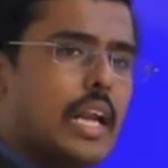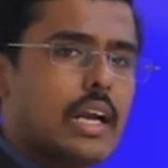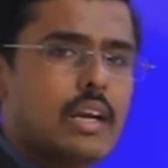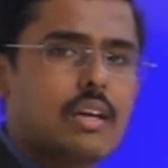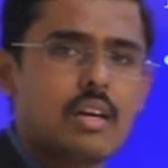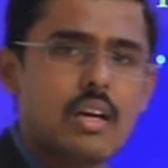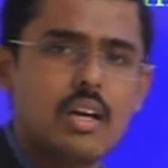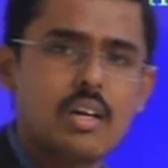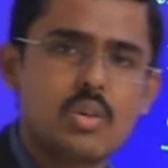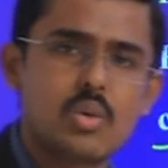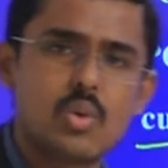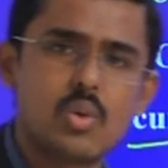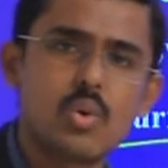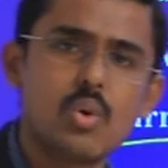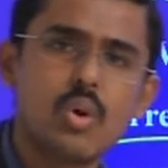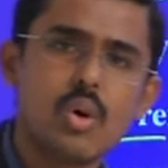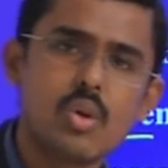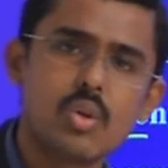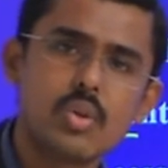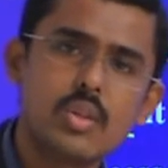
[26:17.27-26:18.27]
electron to
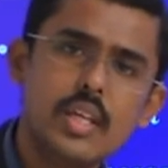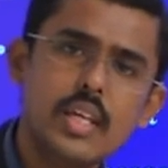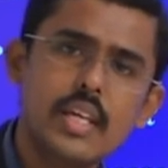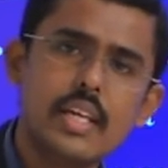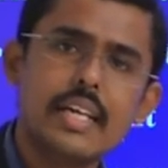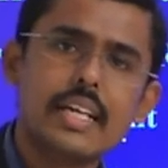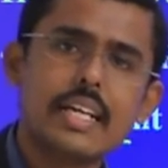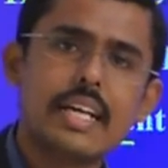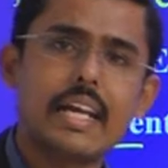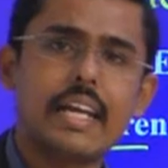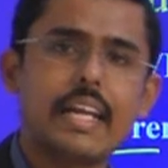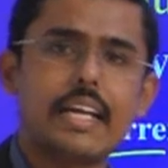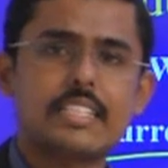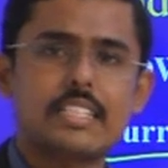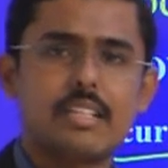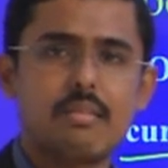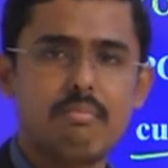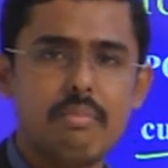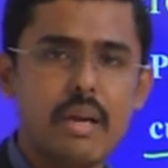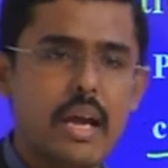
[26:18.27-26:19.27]
go to the
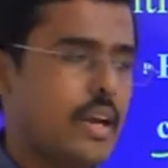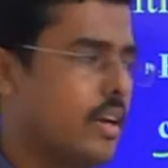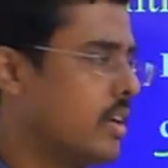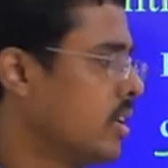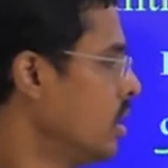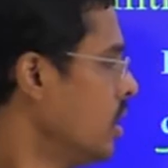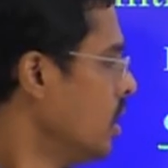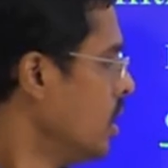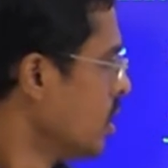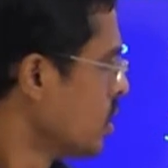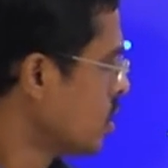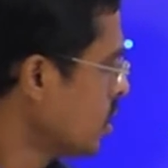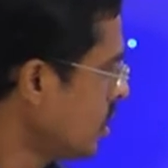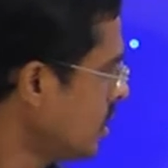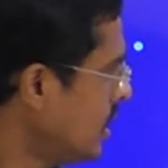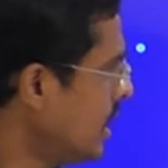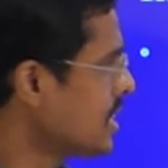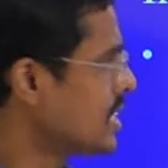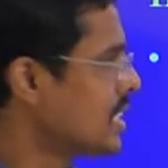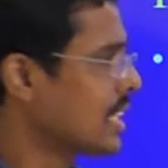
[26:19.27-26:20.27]
conduction band.
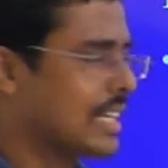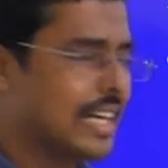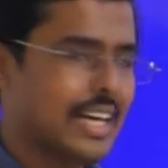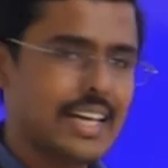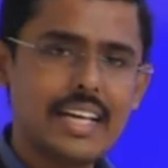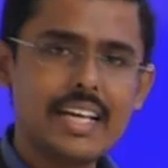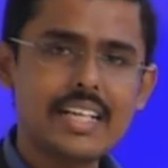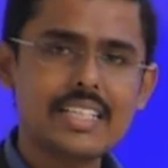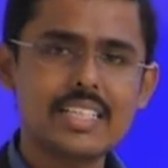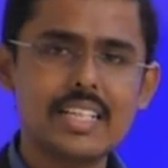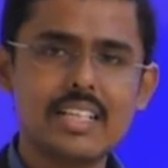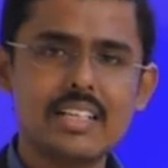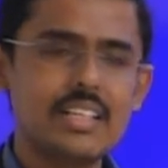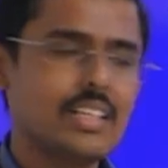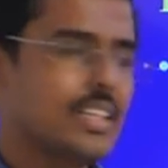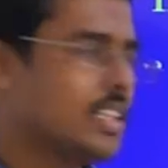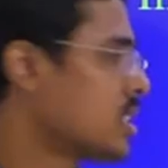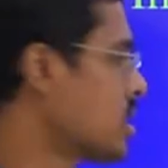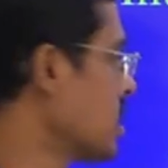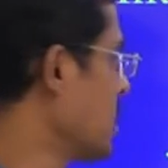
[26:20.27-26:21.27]
So thus
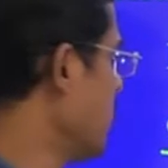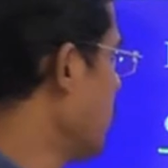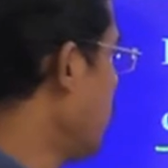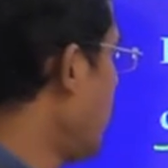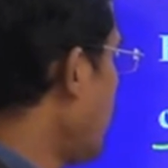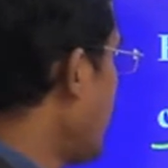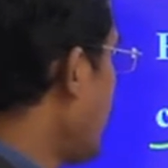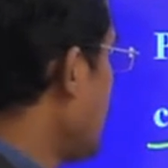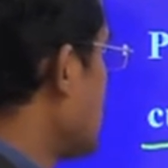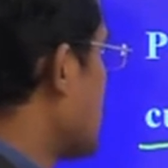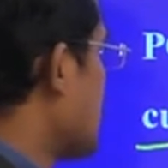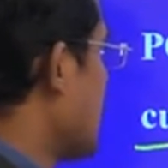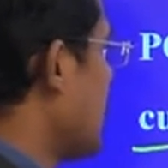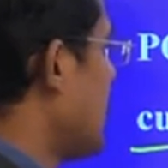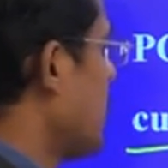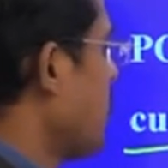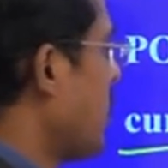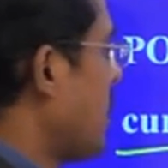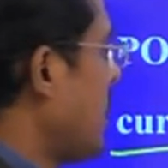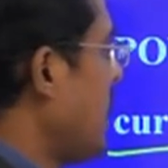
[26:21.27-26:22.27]
conduction is, voltage is
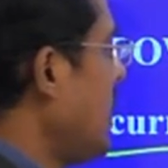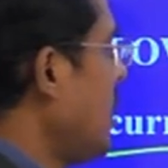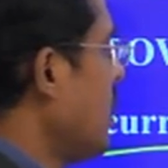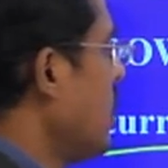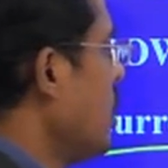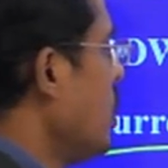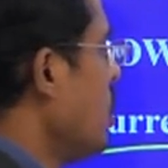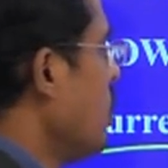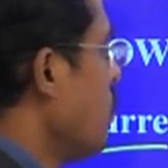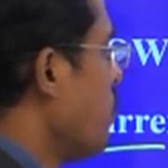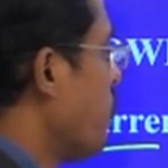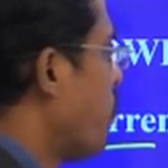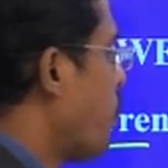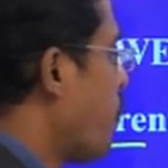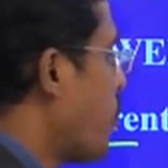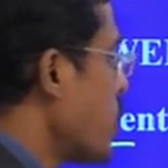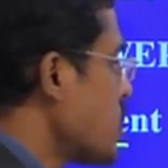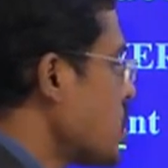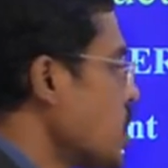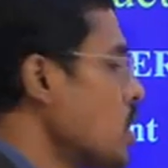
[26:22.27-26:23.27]
nothing but a
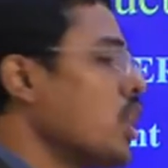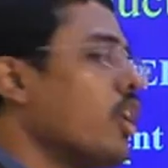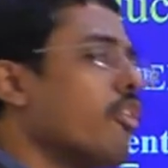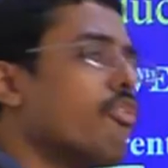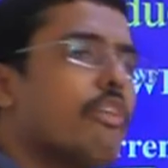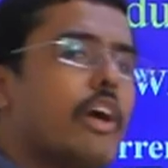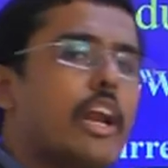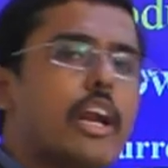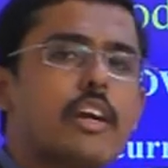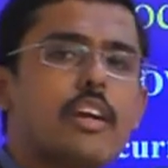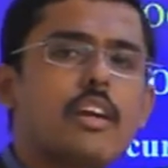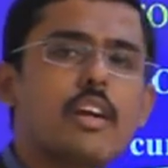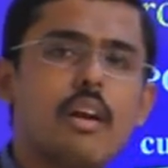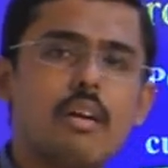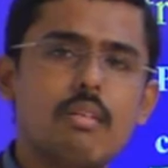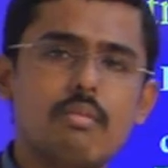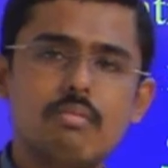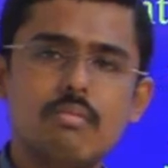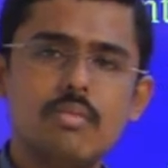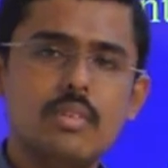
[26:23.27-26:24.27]
pushing of
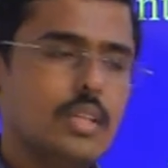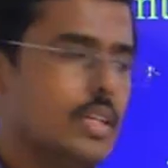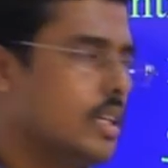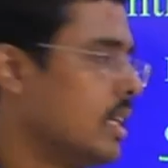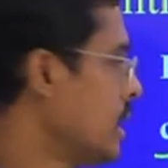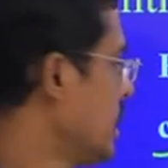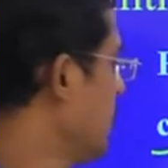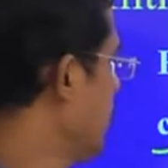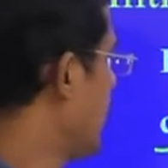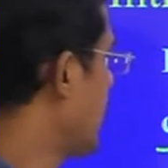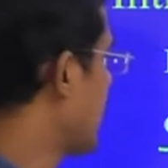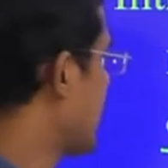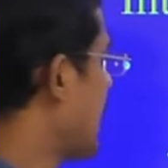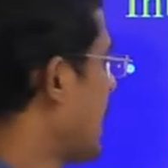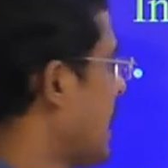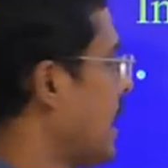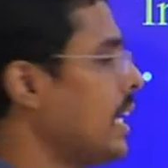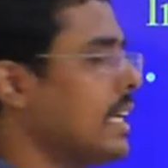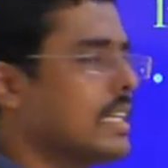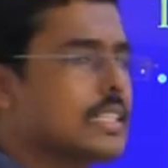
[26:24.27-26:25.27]
electron. But
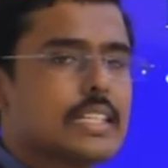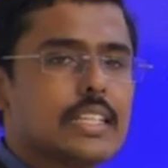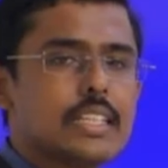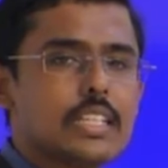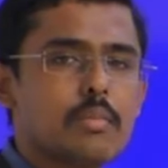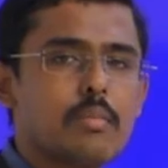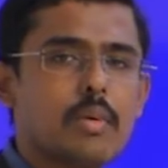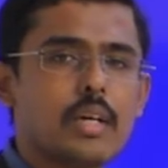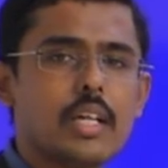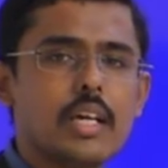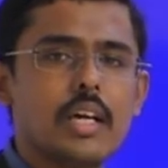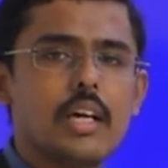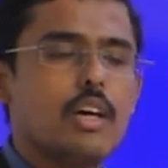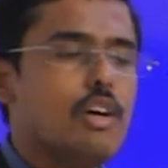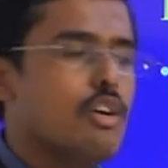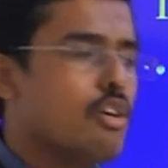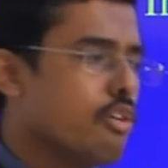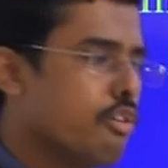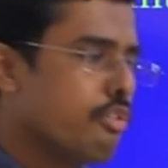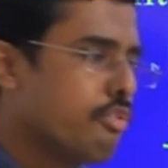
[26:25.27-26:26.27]
current is nothing but
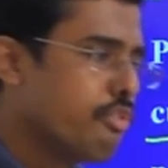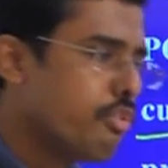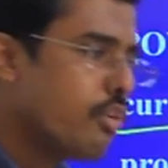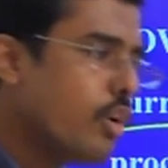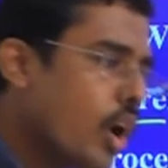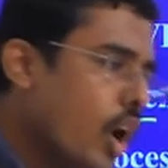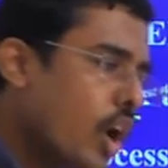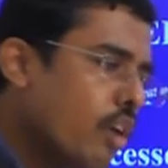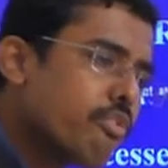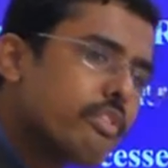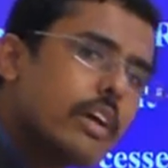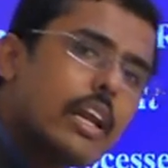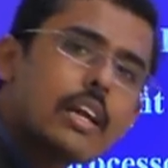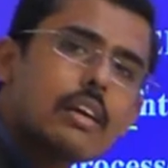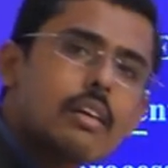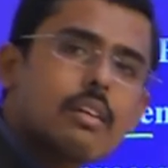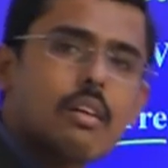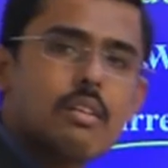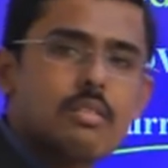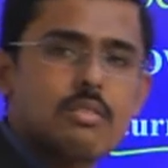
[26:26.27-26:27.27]
a flow of
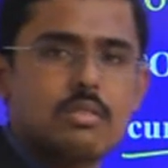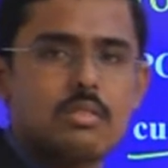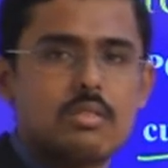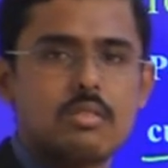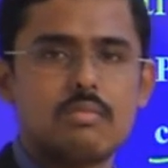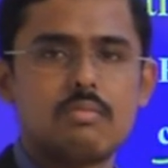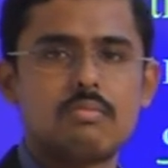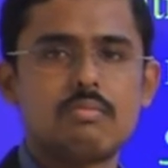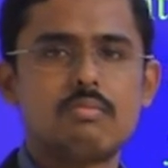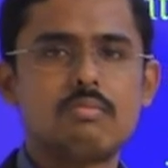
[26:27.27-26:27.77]
electrons.